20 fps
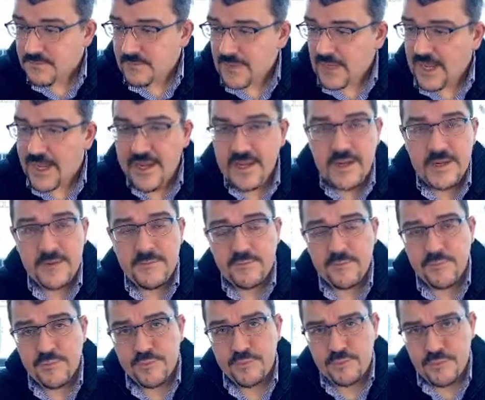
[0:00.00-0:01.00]
And in
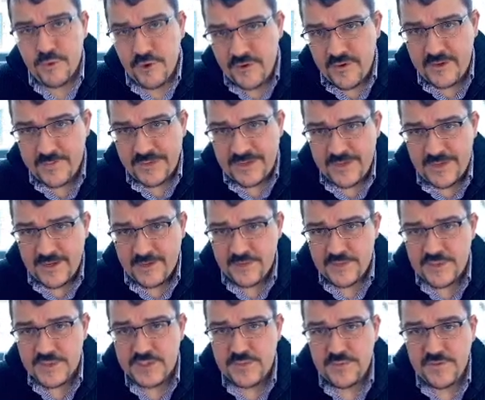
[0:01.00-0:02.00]
programming
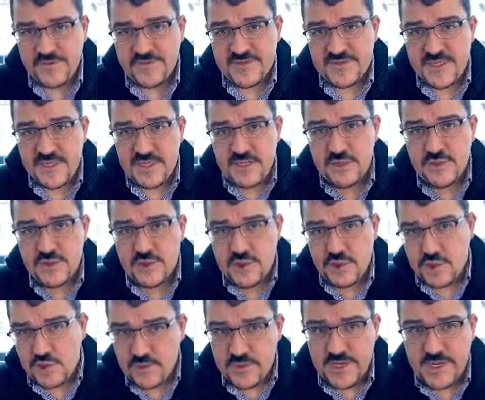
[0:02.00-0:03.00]
languages, we've seen
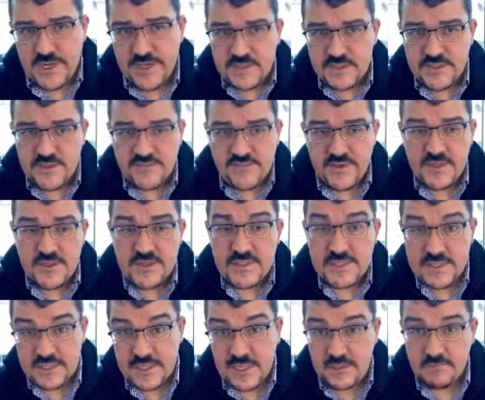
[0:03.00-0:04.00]
two kinds of
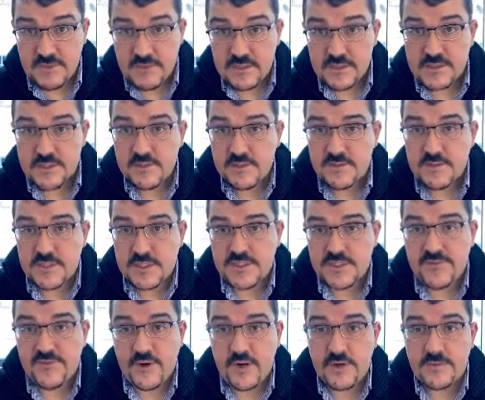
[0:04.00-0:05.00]
statements thus
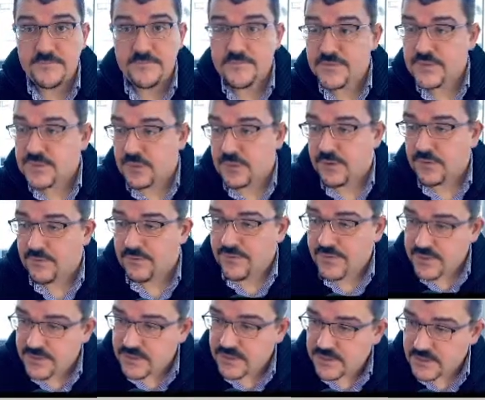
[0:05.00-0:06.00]
far. So
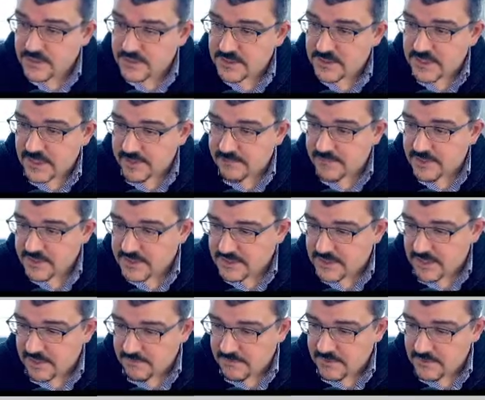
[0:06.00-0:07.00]
this is an assignment
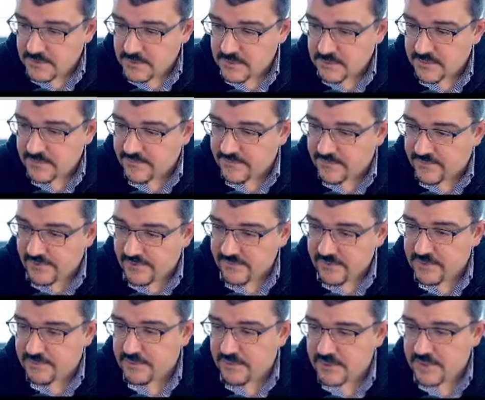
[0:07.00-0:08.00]
statement.
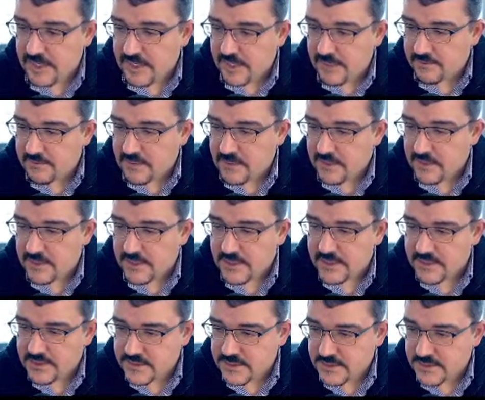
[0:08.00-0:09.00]
Variable name
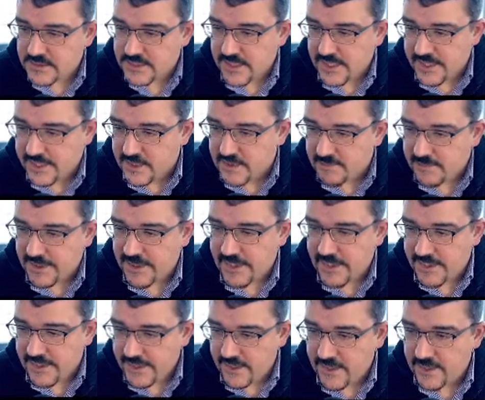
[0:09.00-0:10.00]
is assigned
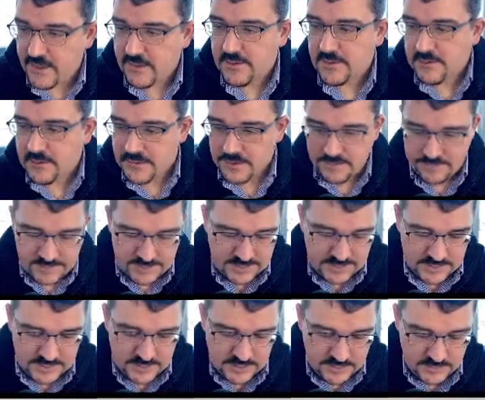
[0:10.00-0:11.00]
by 2 plus
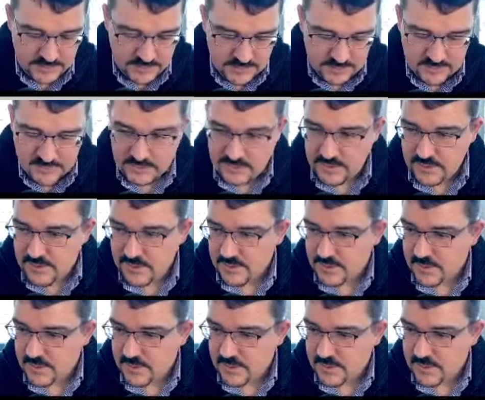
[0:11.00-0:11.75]
2, or